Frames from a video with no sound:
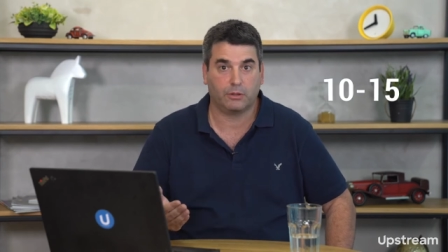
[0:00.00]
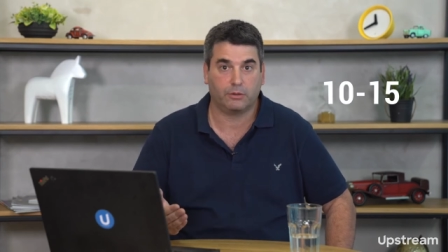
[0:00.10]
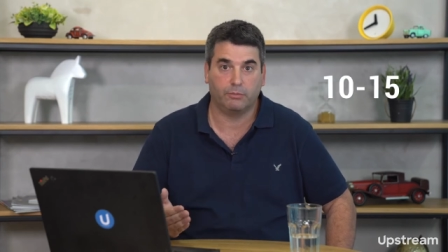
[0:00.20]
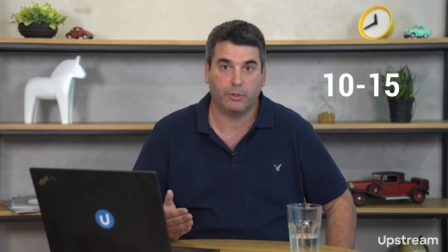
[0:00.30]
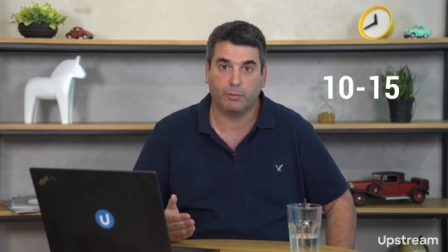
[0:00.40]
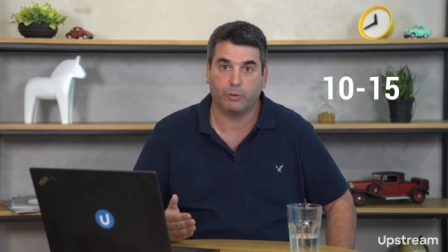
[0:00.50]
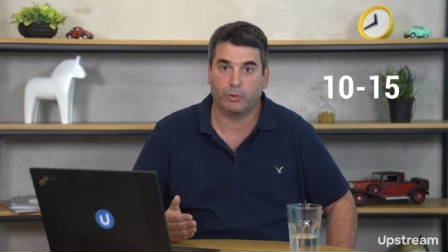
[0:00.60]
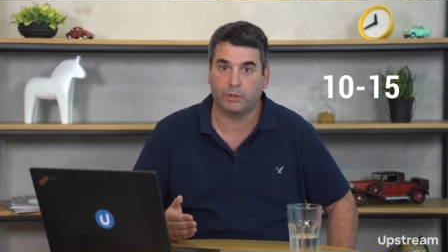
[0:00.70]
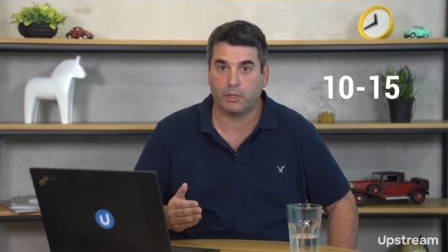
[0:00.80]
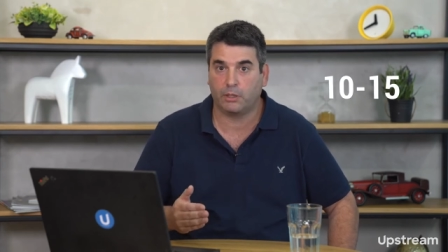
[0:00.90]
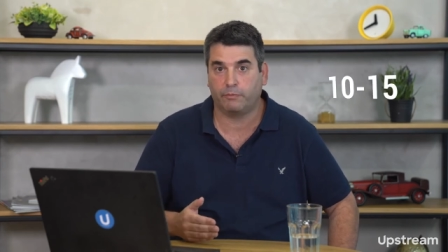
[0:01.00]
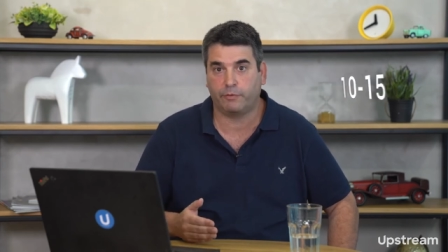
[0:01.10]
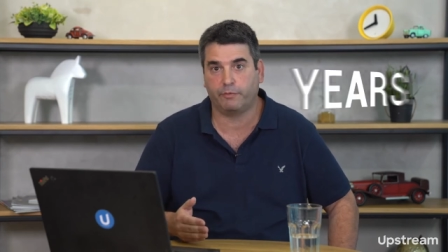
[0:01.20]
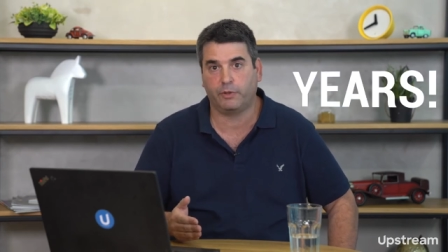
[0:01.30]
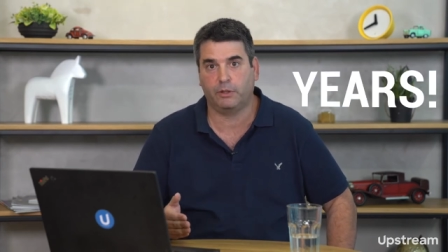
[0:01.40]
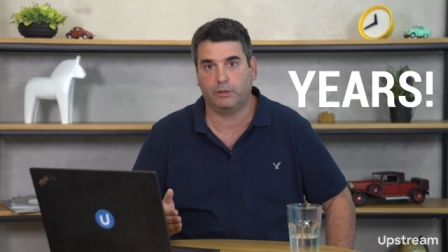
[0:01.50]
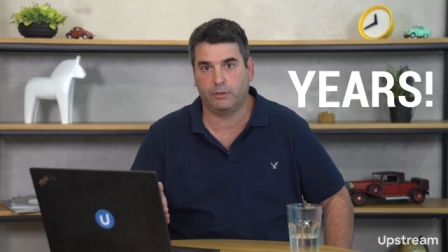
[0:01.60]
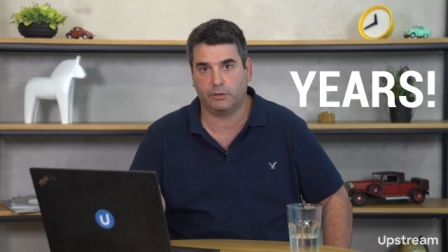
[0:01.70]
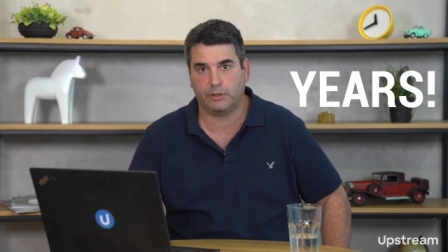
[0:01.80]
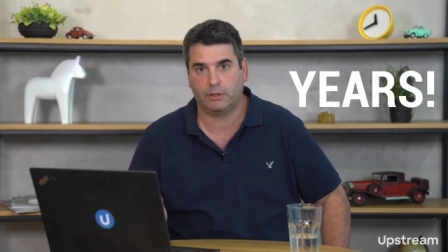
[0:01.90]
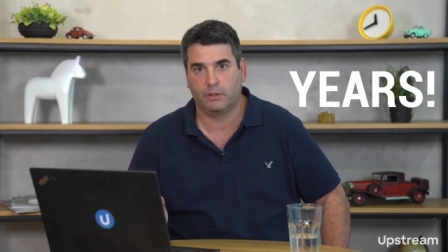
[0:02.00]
It could be between 10 and 15 years.